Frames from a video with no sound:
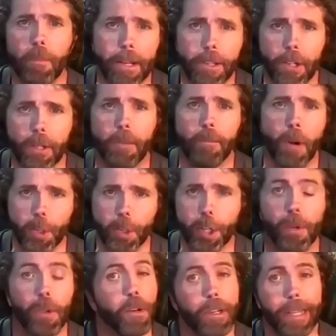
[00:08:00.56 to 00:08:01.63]
mental,
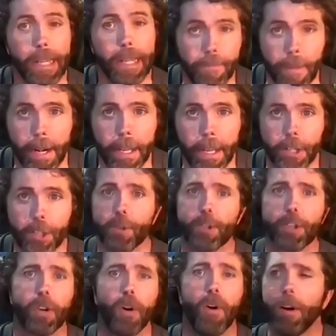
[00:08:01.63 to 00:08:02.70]
emotional, or deep financial
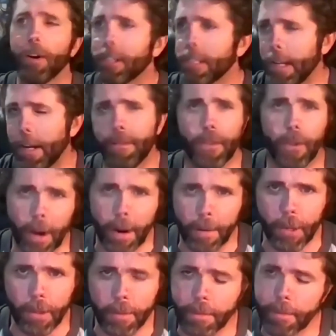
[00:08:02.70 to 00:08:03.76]
scars, they'll
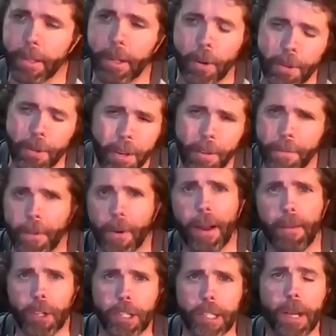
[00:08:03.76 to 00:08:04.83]
forever
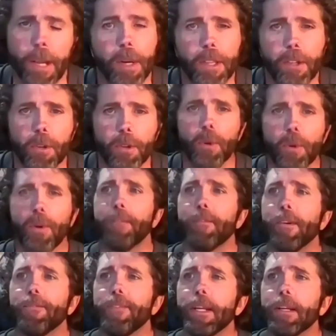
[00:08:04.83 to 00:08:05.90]
stay with you.
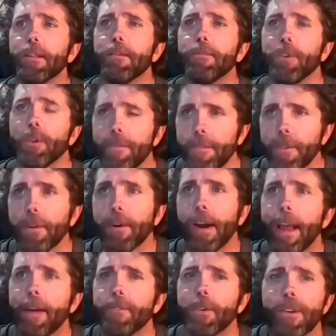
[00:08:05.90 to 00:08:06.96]
You'll
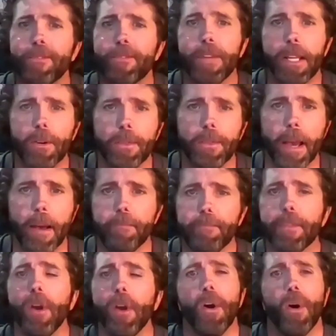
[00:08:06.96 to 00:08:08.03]
forever feel
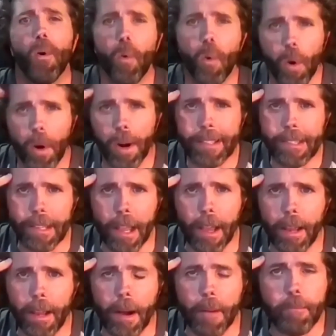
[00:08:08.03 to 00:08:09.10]
them. Yeah. Or it's
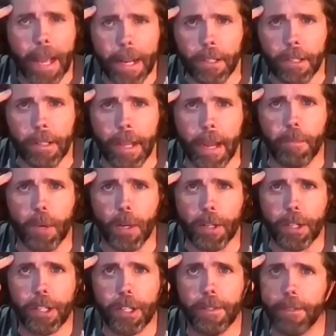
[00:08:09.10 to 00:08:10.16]
a mental
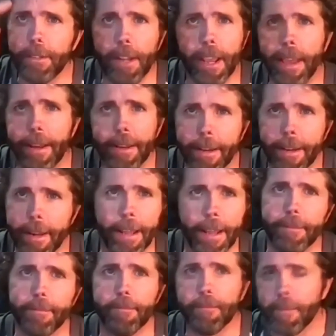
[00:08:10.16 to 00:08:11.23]
ambush.
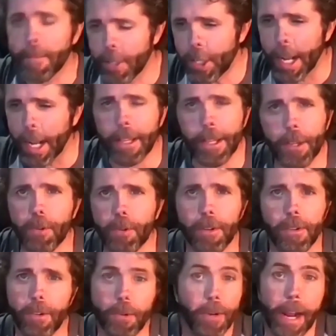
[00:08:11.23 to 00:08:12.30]
And Shelley,
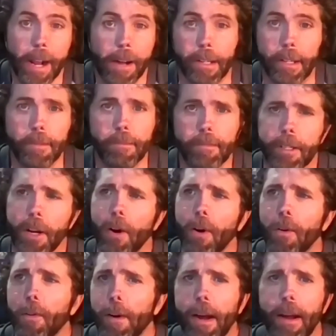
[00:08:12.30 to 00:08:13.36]
you nailed it.
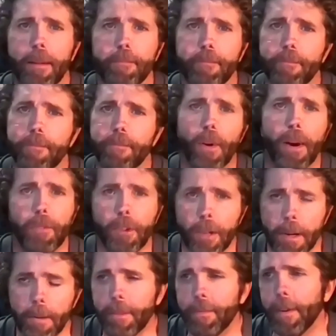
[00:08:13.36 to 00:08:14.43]
I'm forever
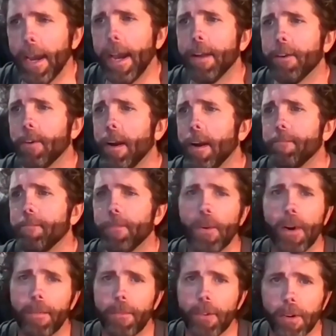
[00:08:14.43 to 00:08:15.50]
going to be fat, or I'm
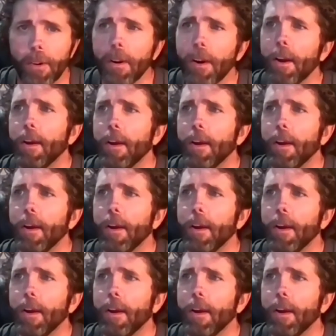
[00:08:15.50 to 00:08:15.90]
forever,